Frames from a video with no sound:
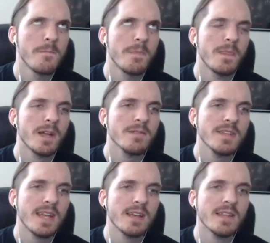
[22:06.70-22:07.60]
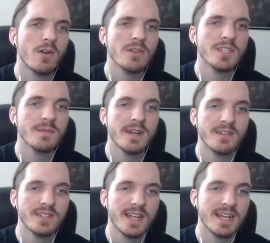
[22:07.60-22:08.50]
I don't think there are some
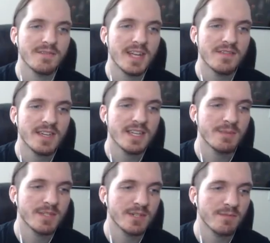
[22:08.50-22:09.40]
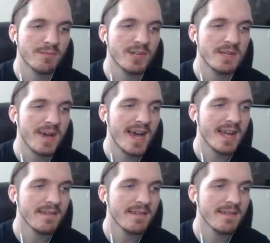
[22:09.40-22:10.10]
characters that have dive kicks, but they're pretty bad.